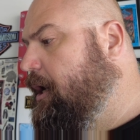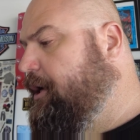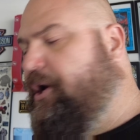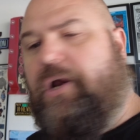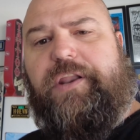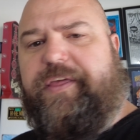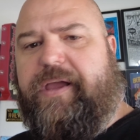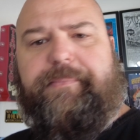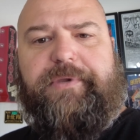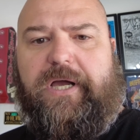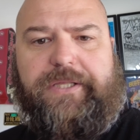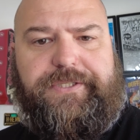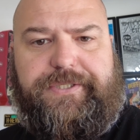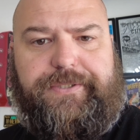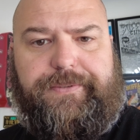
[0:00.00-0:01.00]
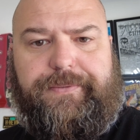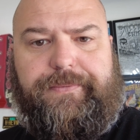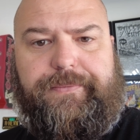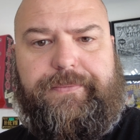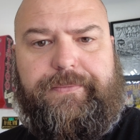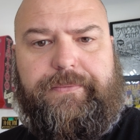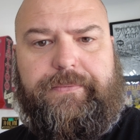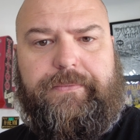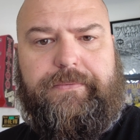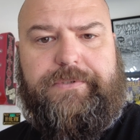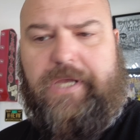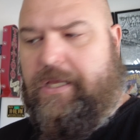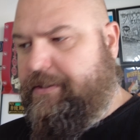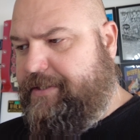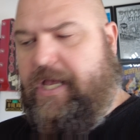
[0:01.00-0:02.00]
You're gonna think I'm nuts.
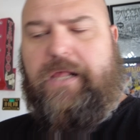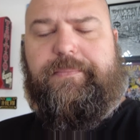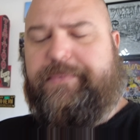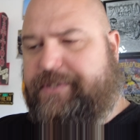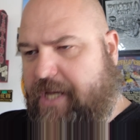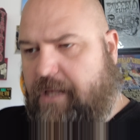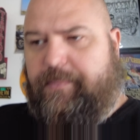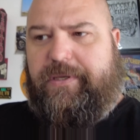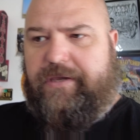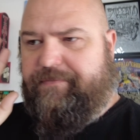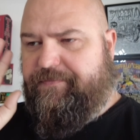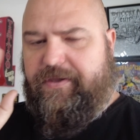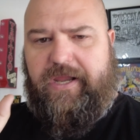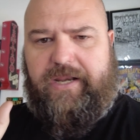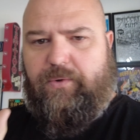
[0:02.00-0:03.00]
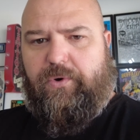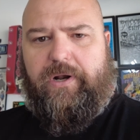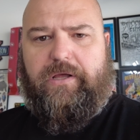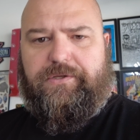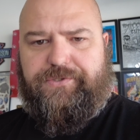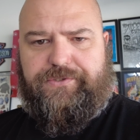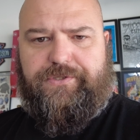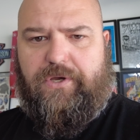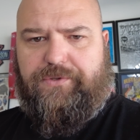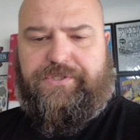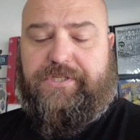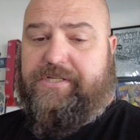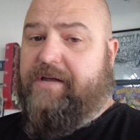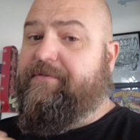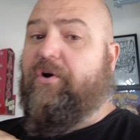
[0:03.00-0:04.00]
Tell me if anyone else knows
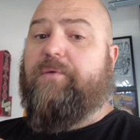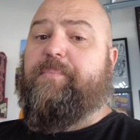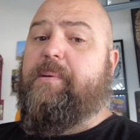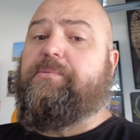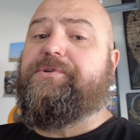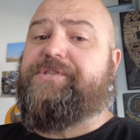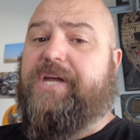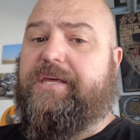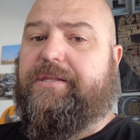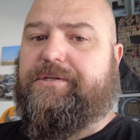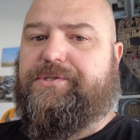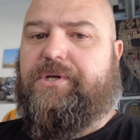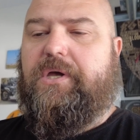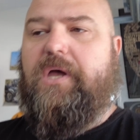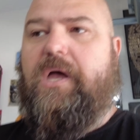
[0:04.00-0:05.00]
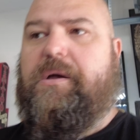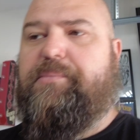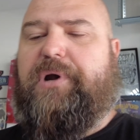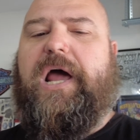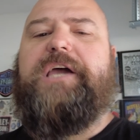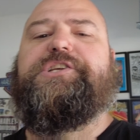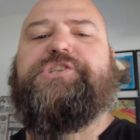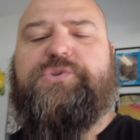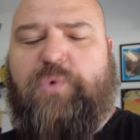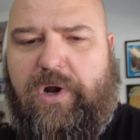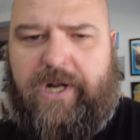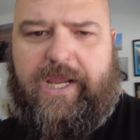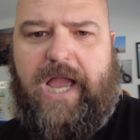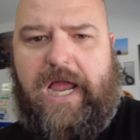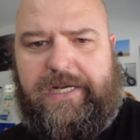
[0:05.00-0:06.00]
this. I've heard people say this, but I swear
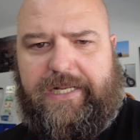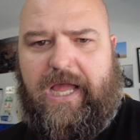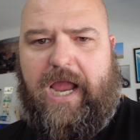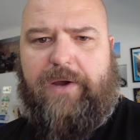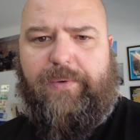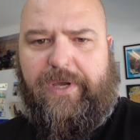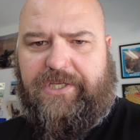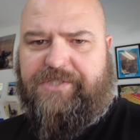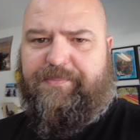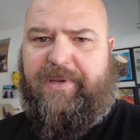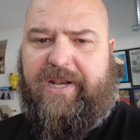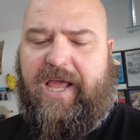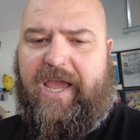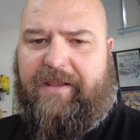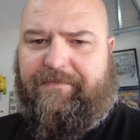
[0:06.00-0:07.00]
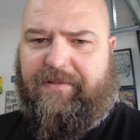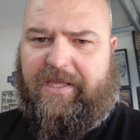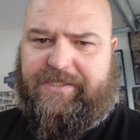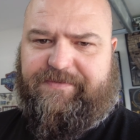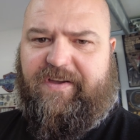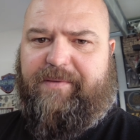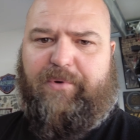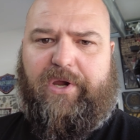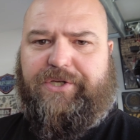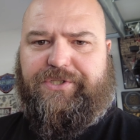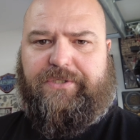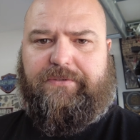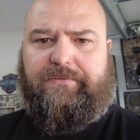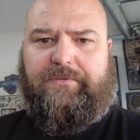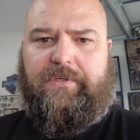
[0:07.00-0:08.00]
to God, at highway speed, I had less
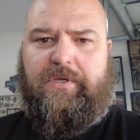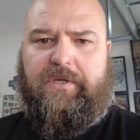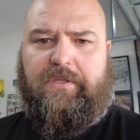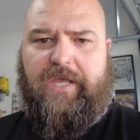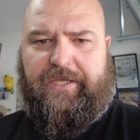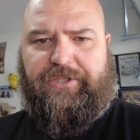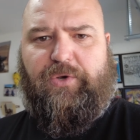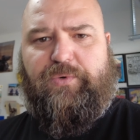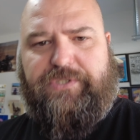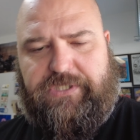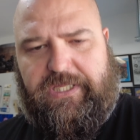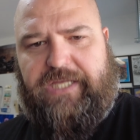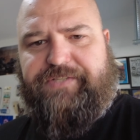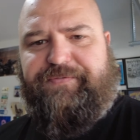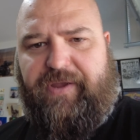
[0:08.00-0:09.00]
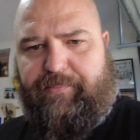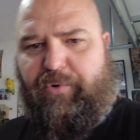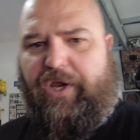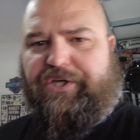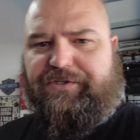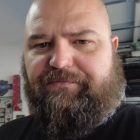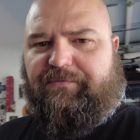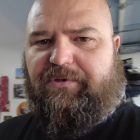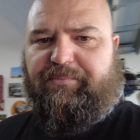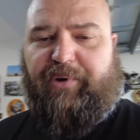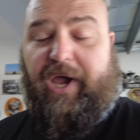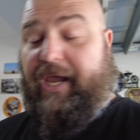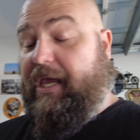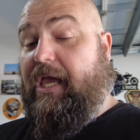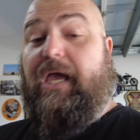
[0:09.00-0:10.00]
vibration. Like there was less vibration from the
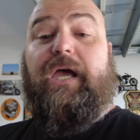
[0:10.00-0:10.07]
bike.